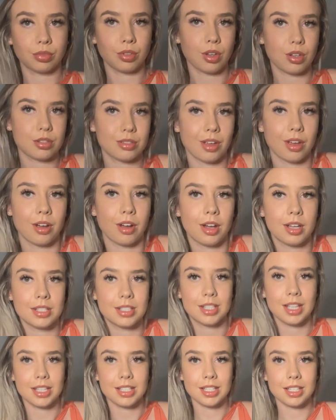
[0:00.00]
So guys,
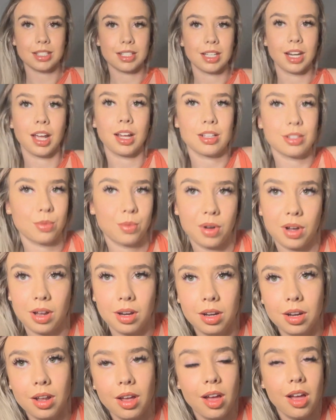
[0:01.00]
this is the next
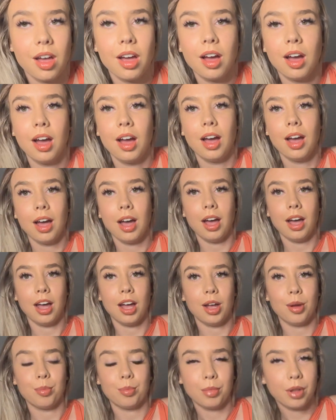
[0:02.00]
one.
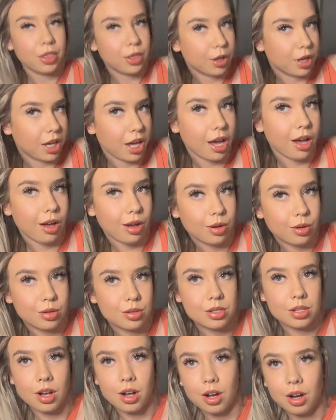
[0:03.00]
The
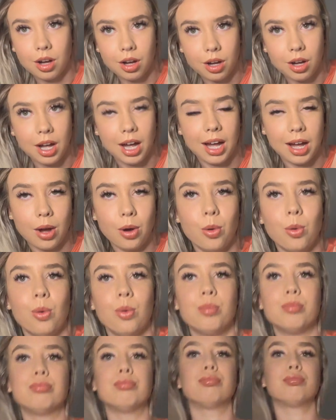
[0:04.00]
girls are out
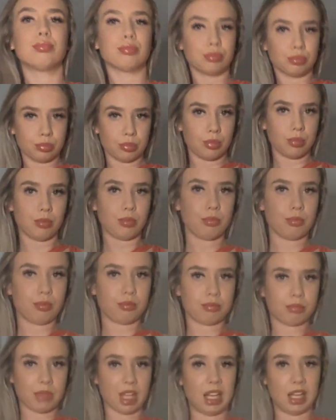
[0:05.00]

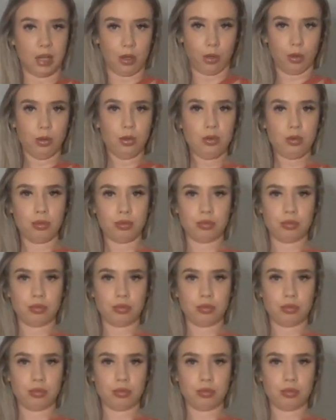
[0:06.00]
a little,